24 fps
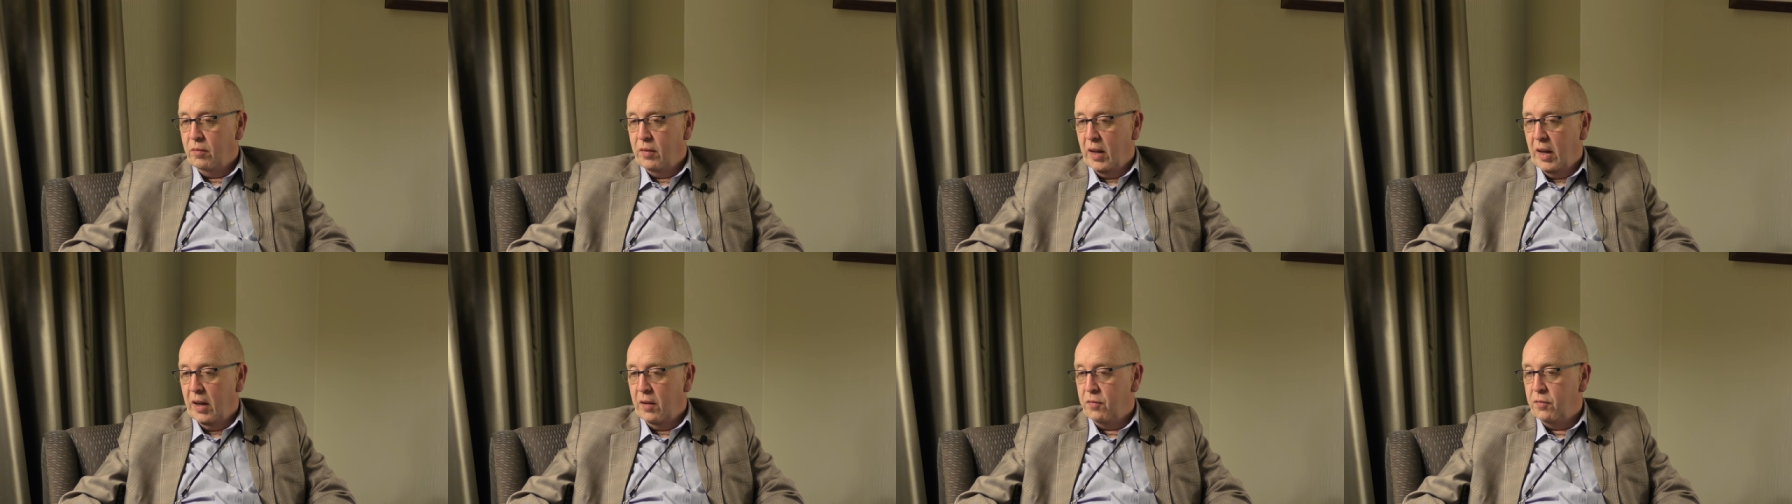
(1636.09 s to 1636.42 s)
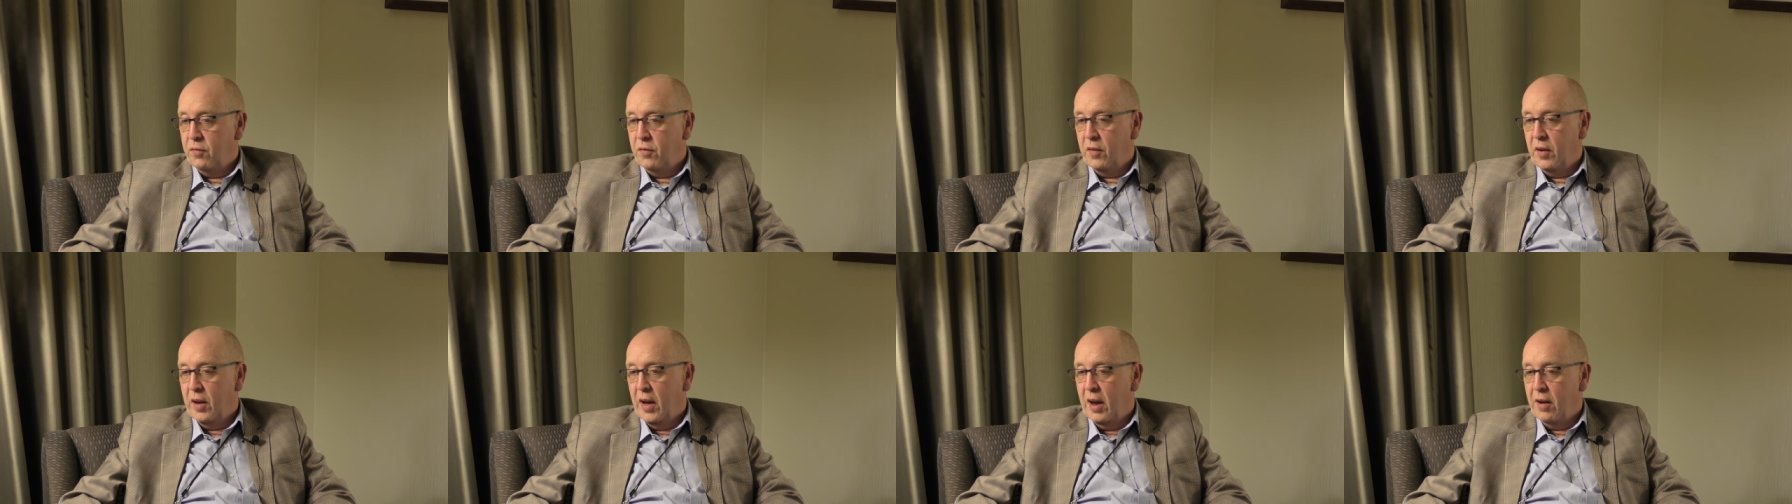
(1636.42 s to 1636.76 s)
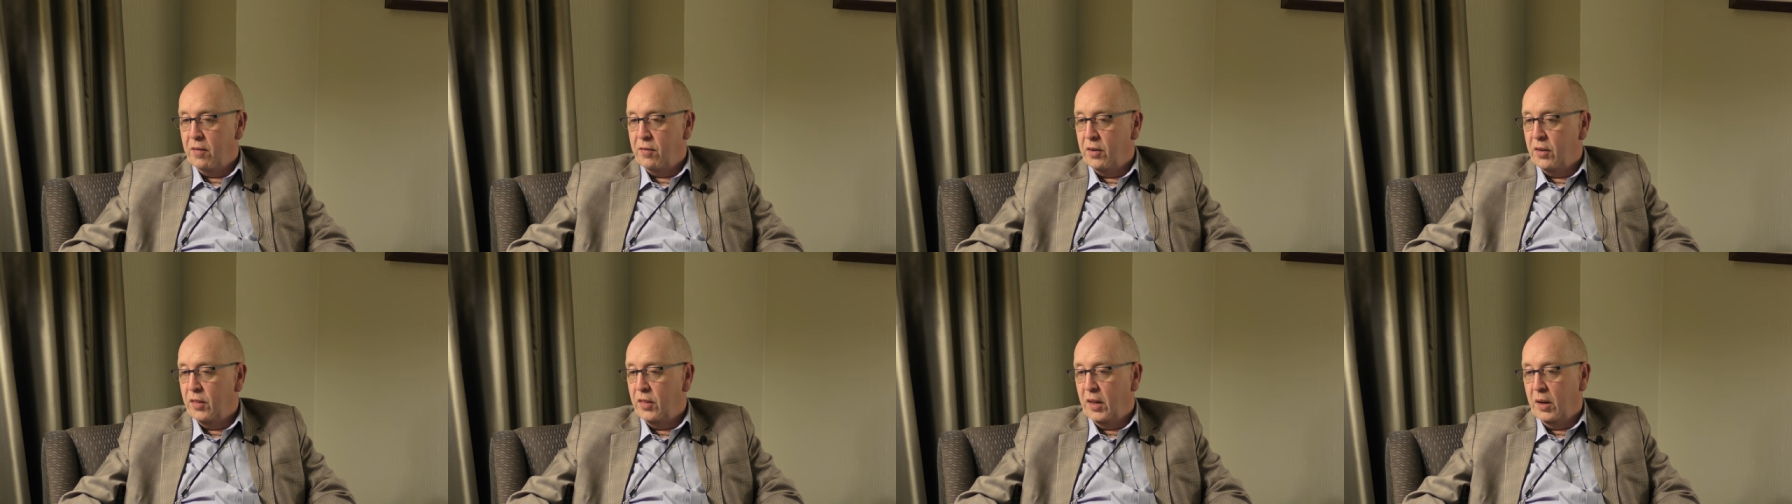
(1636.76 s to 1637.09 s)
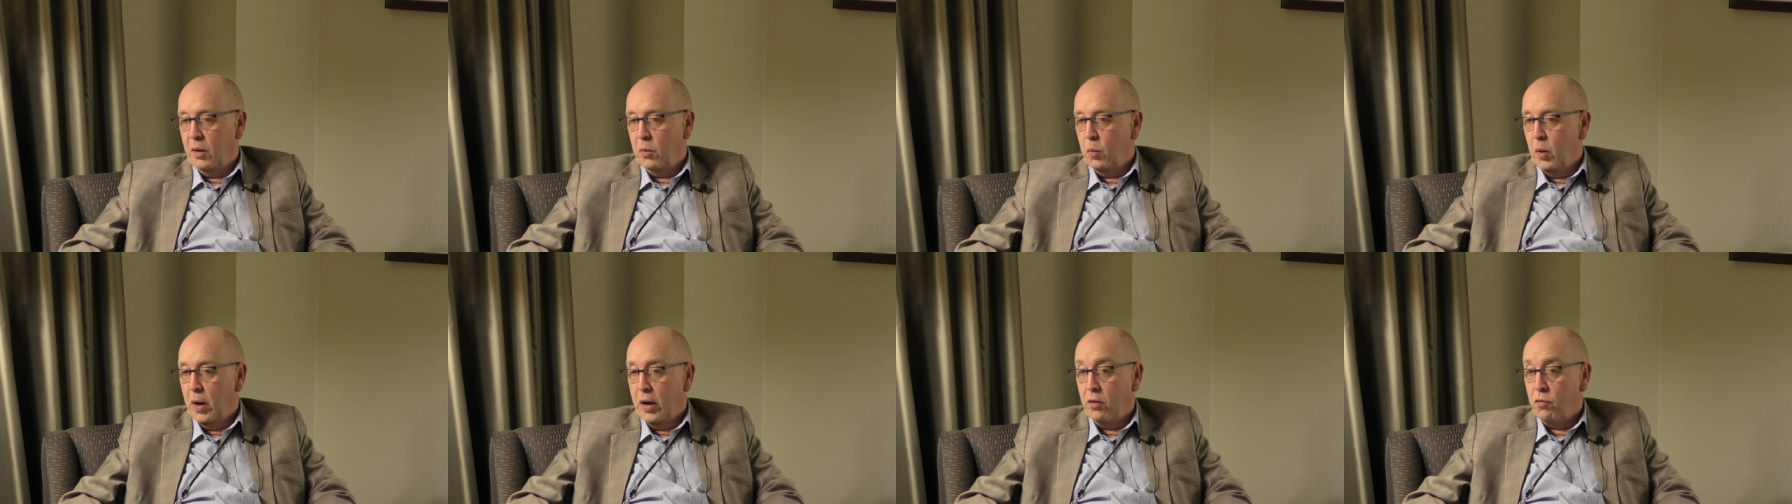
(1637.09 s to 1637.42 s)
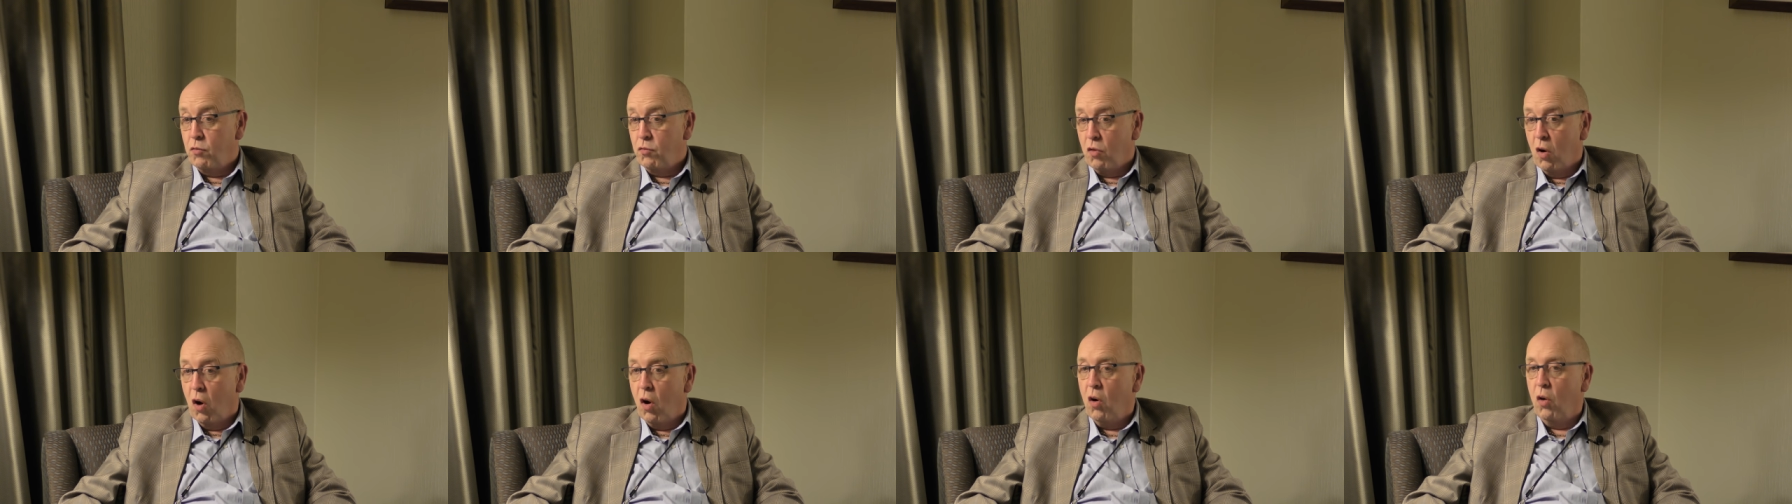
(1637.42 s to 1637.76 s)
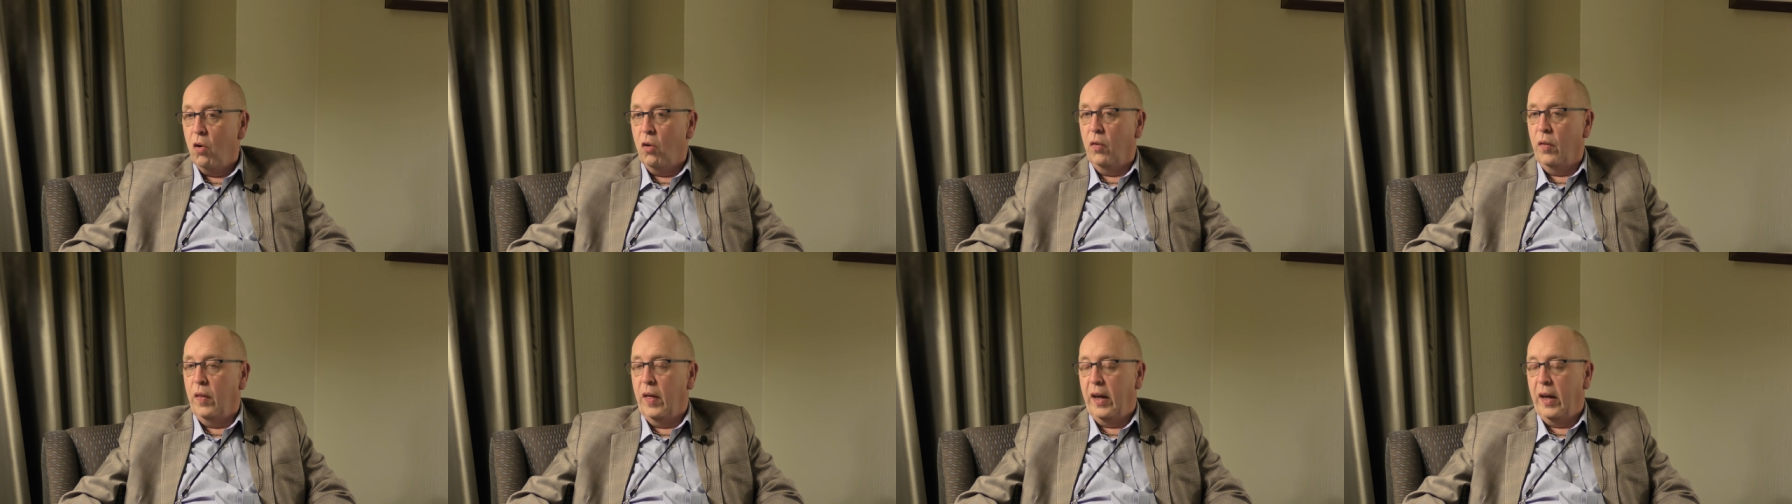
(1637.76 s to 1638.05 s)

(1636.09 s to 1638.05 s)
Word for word: if everything went wrong,